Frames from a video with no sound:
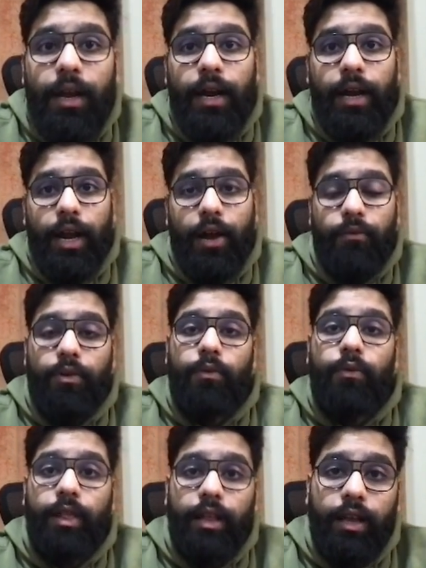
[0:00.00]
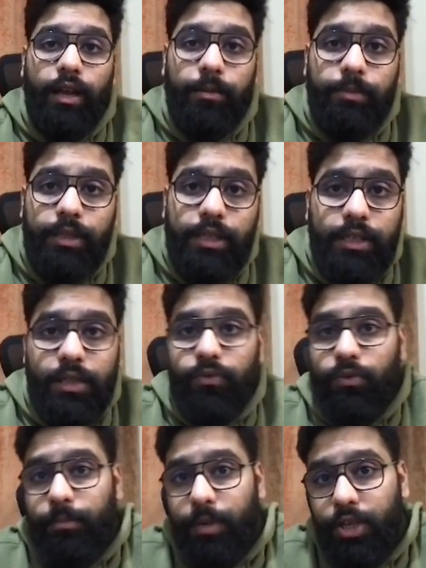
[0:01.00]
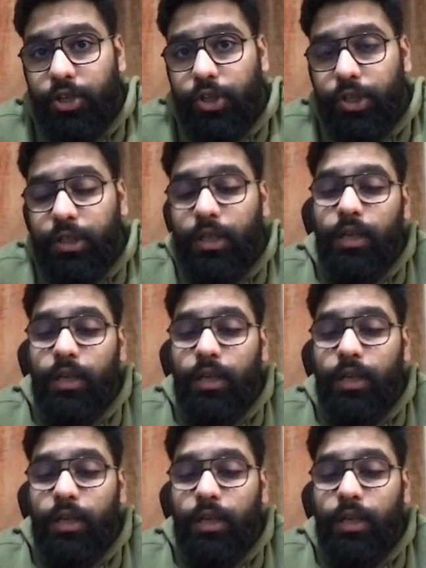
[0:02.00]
And after filling up these information,